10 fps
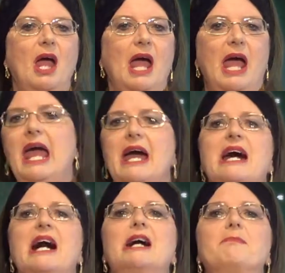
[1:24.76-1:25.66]
here
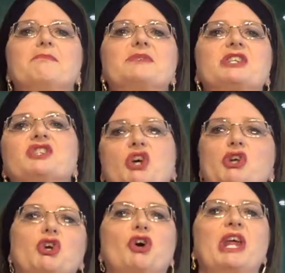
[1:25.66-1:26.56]
comes, insert
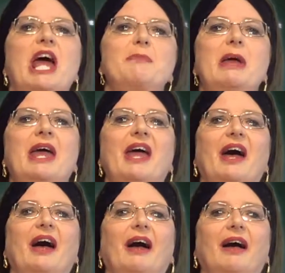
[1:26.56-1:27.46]
your name
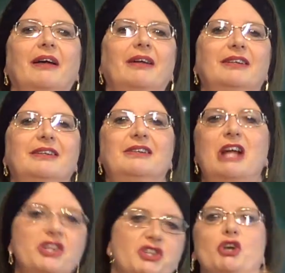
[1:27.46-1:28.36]
here,
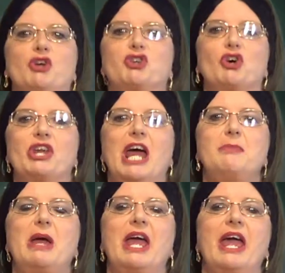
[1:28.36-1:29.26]
insert your name
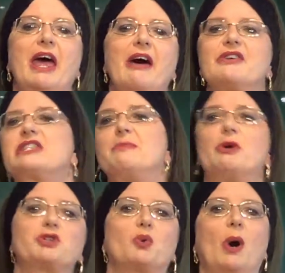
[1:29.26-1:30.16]
here as the
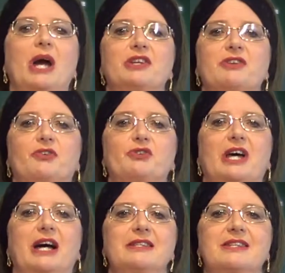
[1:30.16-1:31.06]
most wonderful
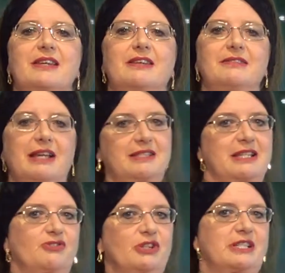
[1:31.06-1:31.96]
dancer,
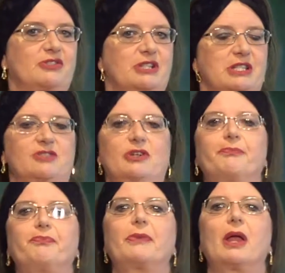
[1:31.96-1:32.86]
etc, etc, etc.
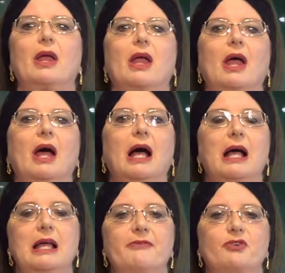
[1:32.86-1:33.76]

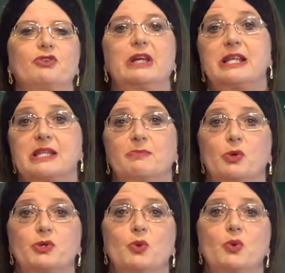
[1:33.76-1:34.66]
If you're a lesser
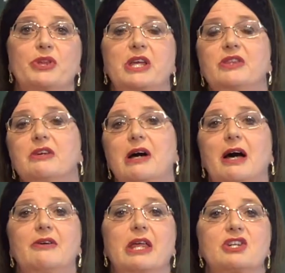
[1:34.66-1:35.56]
mortal, then there
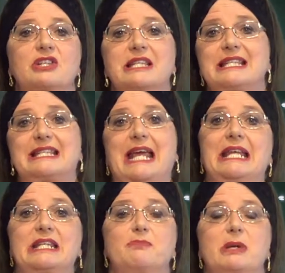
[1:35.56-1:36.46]
are actually
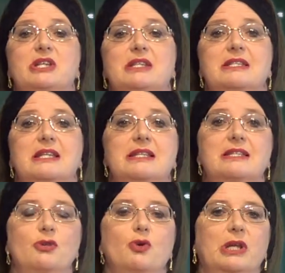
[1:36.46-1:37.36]
standard mejences
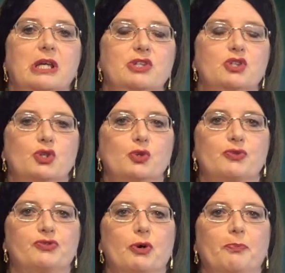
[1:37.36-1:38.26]
that you can actually choose
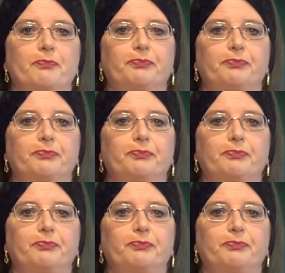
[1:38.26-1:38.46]
from.